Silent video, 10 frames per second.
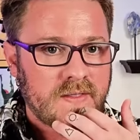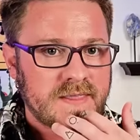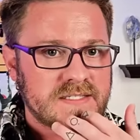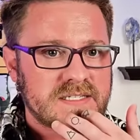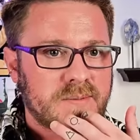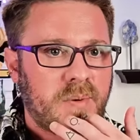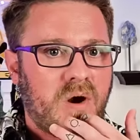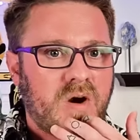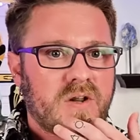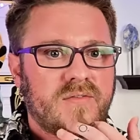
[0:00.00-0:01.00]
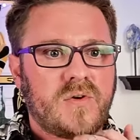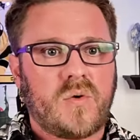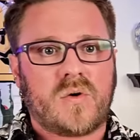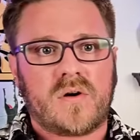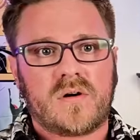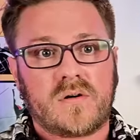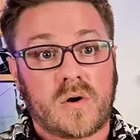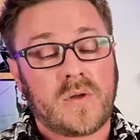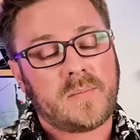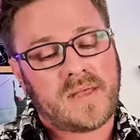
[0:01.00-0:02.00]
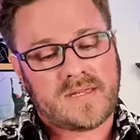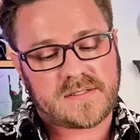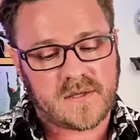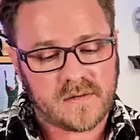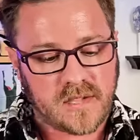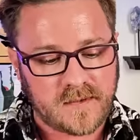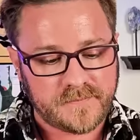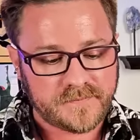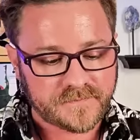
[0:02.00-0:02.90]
This is a part of your growing pains. Okay.